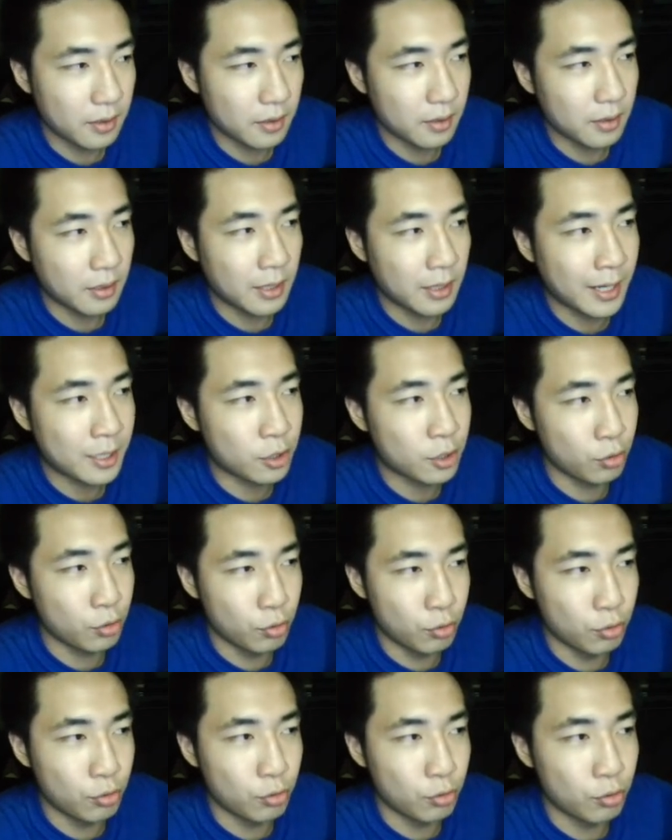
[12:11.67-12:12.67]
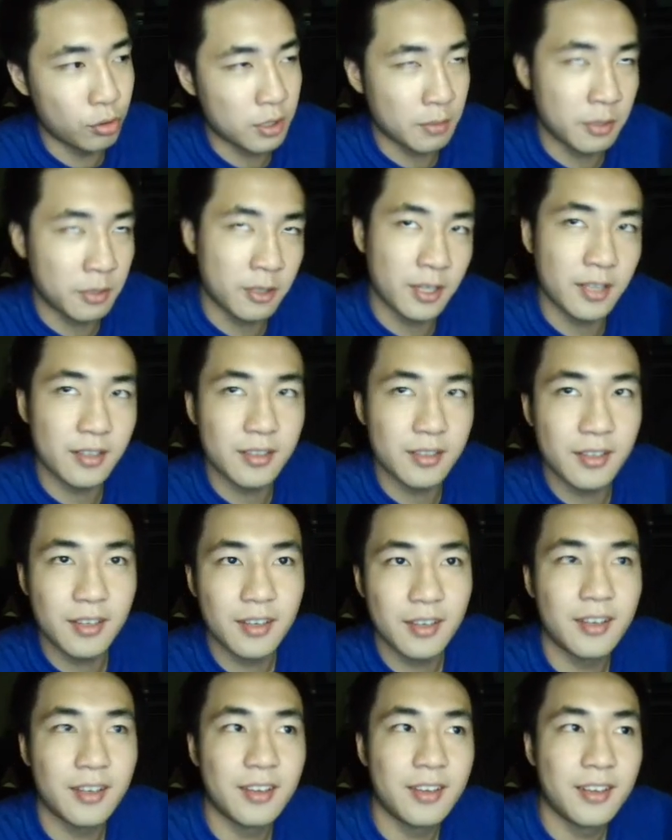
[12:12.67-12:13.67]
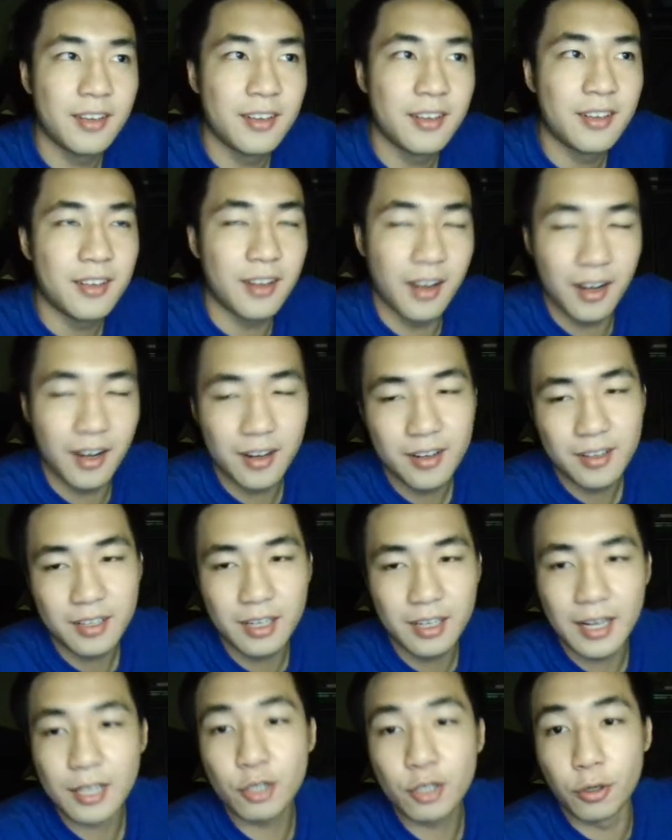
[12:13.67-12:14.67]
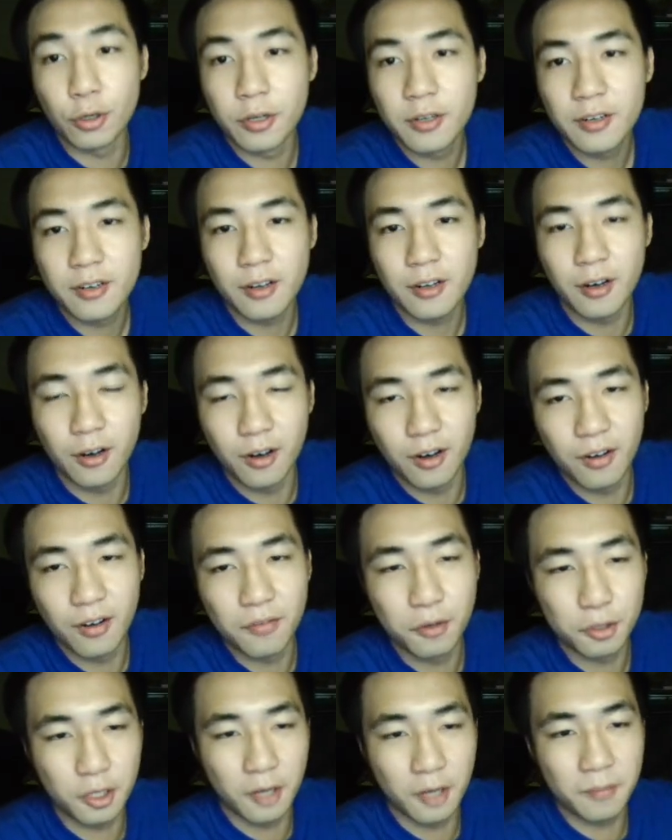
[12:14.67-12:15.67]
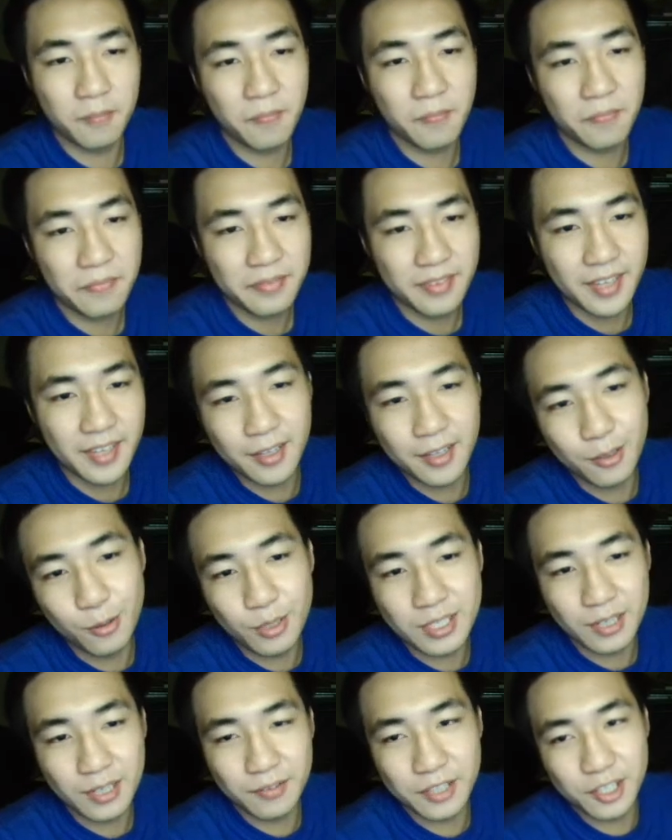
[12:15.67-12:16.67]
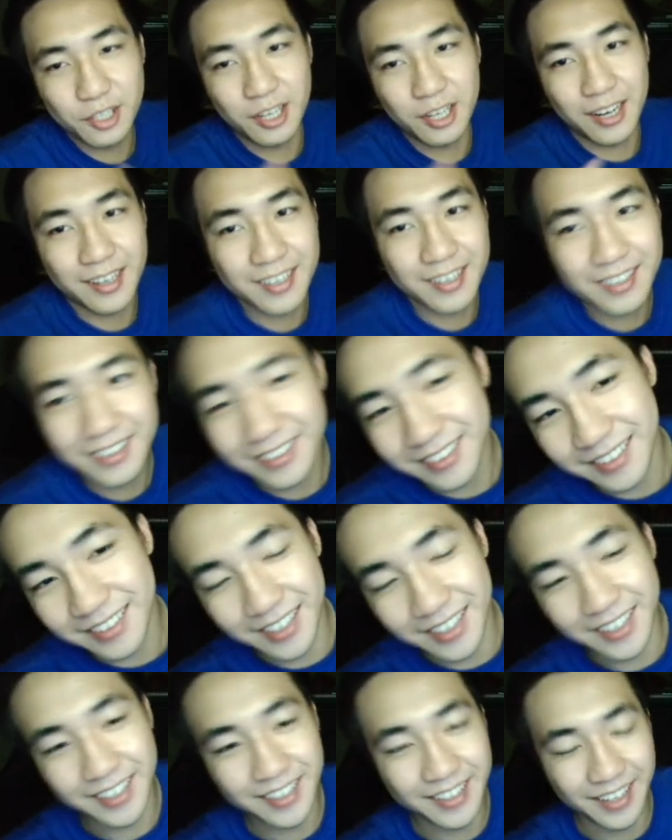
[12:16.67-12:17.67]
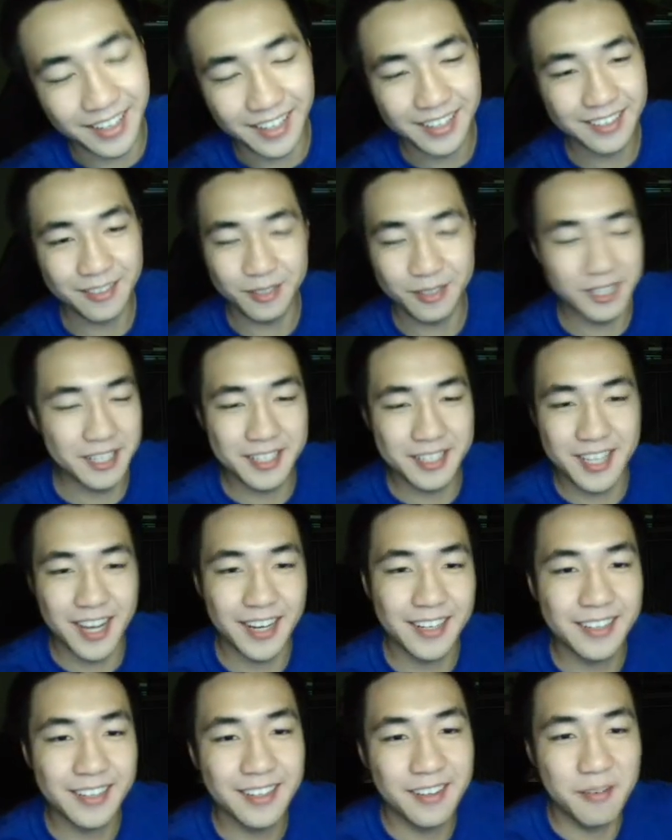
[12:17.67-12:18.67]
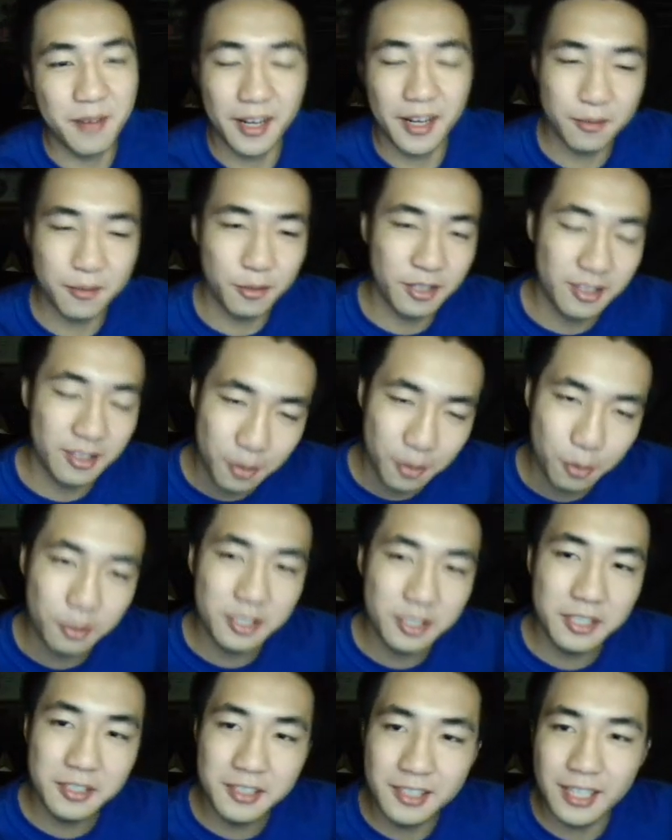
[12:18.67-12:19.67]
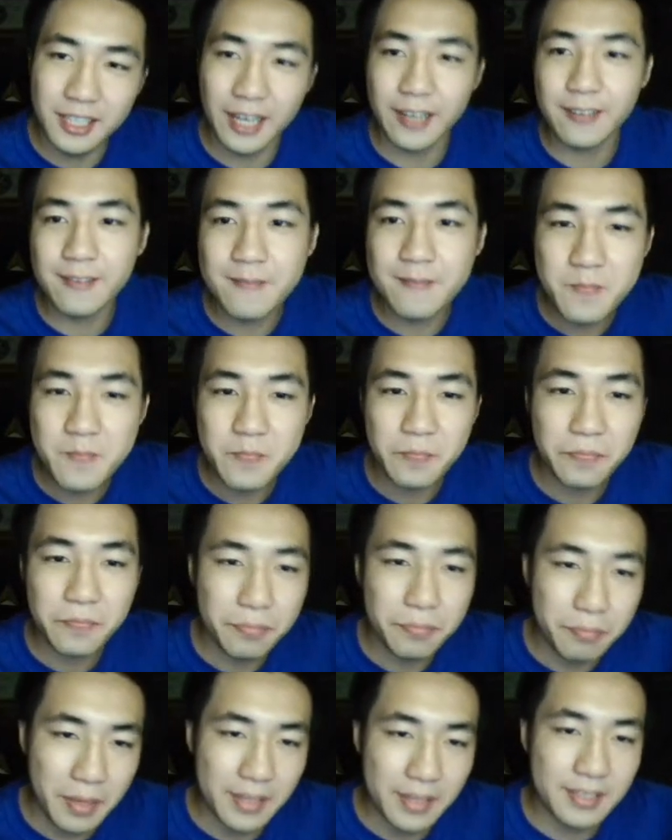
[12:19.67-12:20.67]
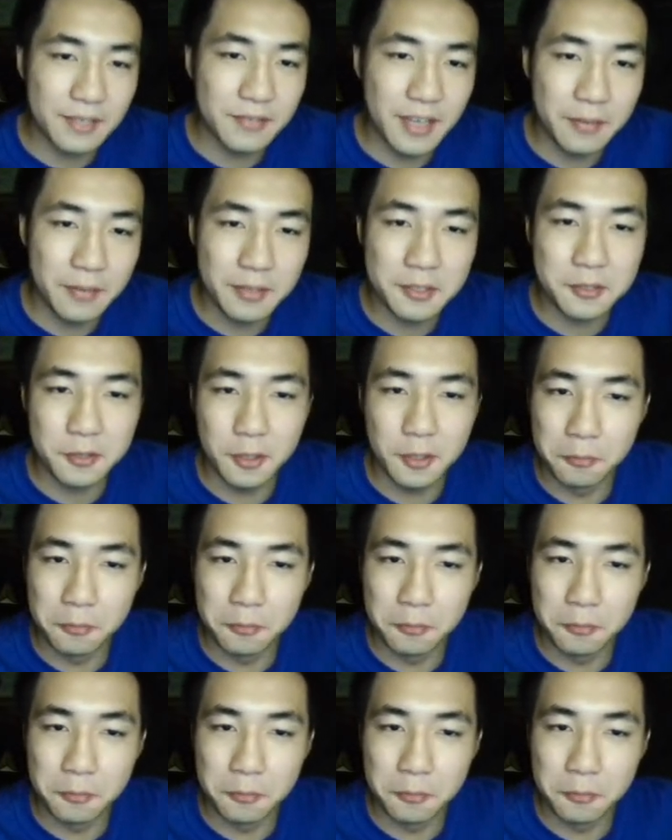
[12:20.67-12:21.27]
Electro something on. Yeah, Electrode or Voltorb. Then you will self-destruct. Then yeah, you just die. But you deal like massive damage to your